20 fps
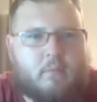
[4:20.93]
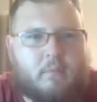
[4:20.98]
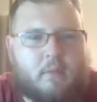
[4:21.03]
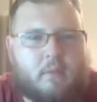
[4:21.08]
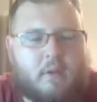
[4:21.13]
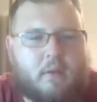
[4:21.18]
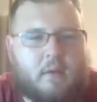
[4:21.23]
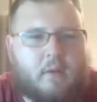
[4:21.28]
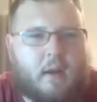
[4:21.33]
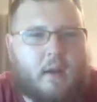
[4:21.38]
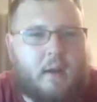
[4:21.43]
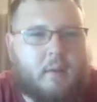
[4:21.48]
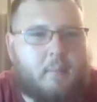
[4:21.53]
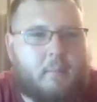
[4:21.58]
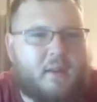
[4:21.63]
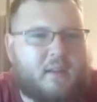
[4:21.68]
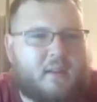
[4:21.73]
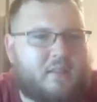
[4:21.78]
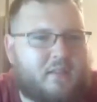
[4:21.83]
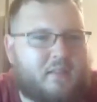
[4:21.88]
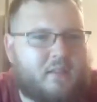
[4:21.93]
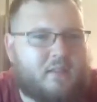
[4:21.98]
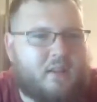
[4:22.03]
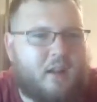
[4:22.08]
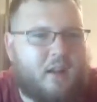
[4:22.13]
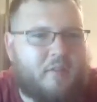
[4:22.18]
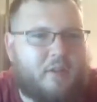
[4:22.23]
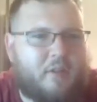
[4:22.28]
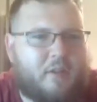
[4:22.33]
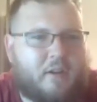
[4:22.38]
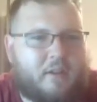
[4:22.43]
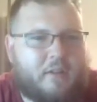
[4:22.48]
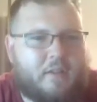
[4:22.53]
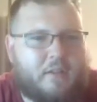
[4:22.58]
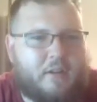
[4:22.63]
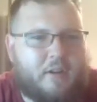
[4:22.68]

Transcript: and I had been hovering